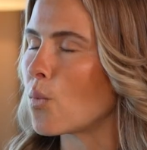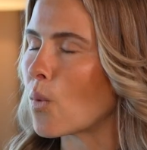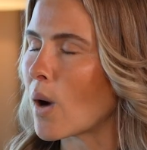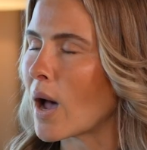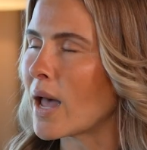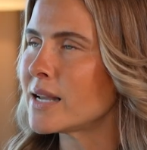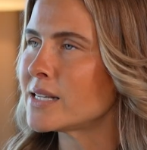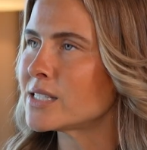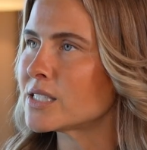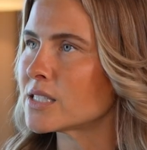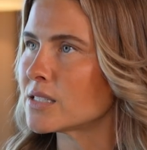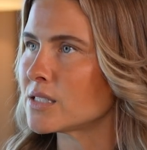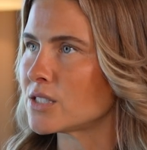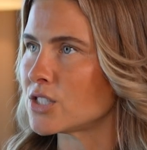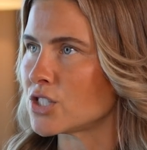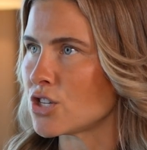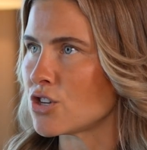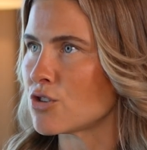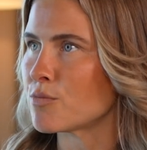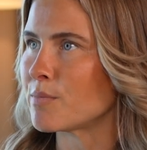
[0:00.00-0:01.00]
What
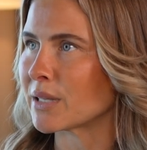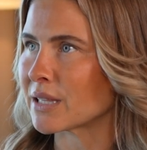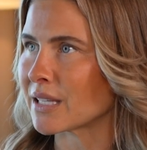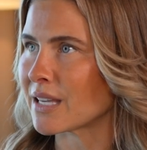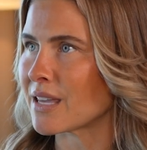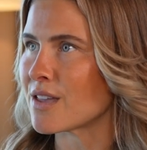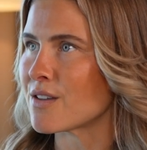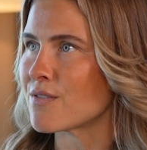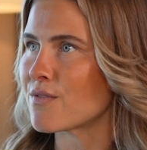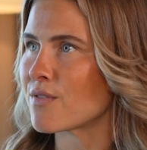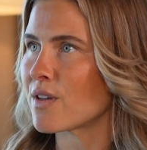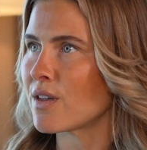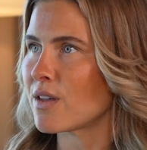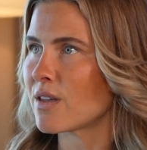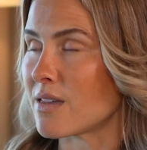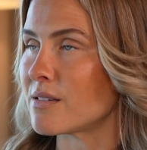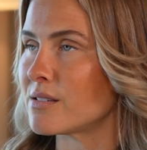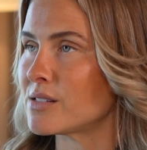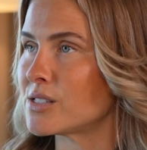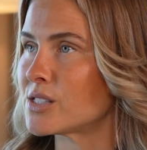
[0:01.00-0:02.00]
do you believe
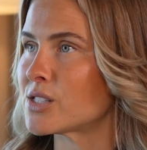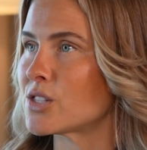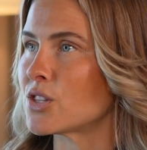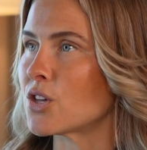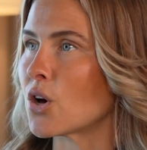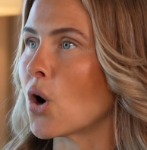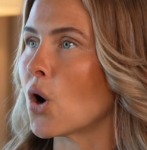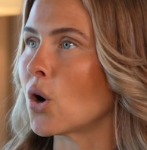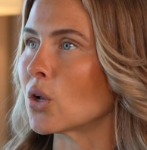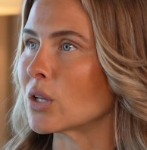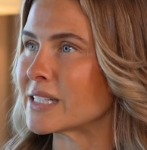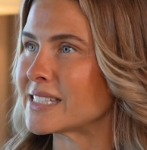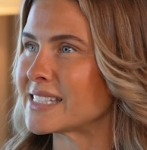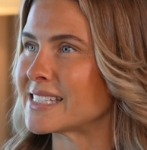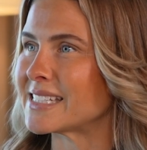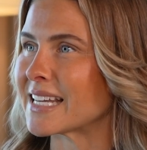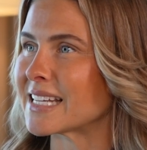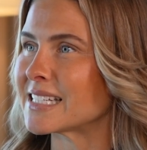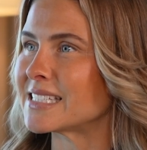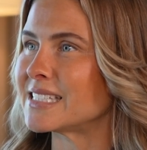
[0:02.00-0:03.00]
is the
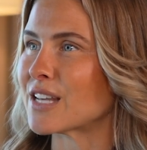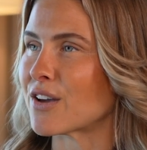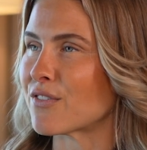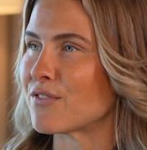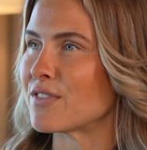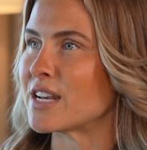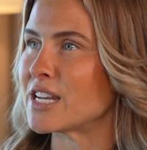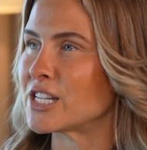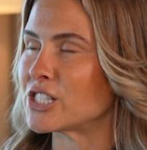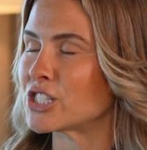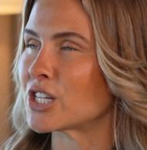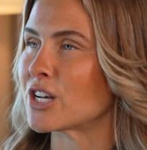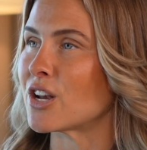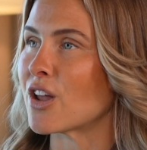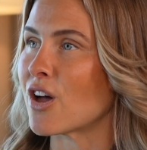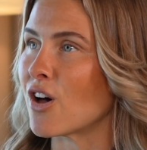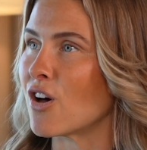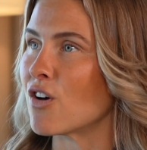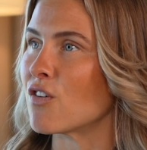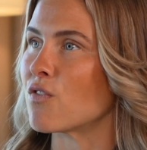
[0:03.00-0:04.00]
holistic
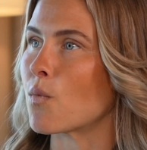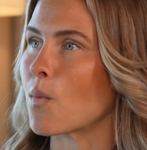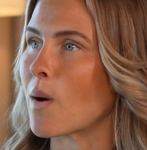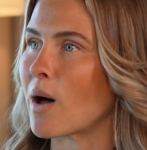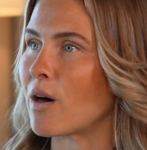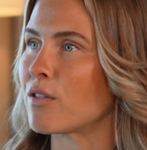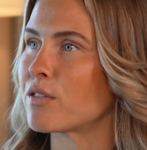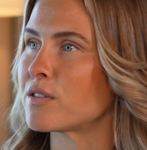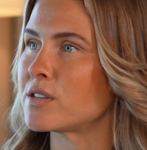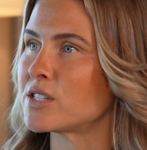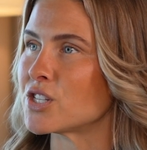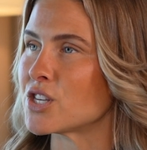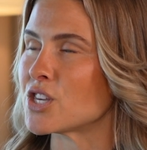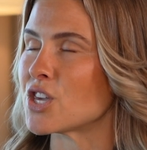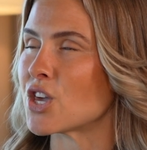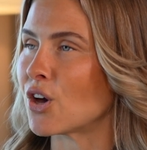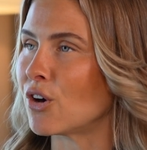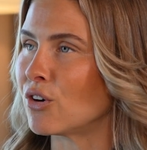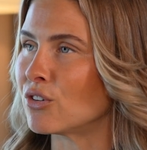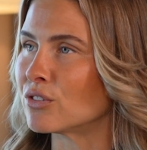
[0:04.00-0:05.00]
definition of wealth to
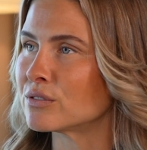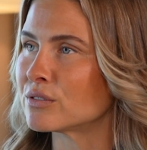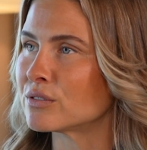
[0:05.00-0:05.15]
you?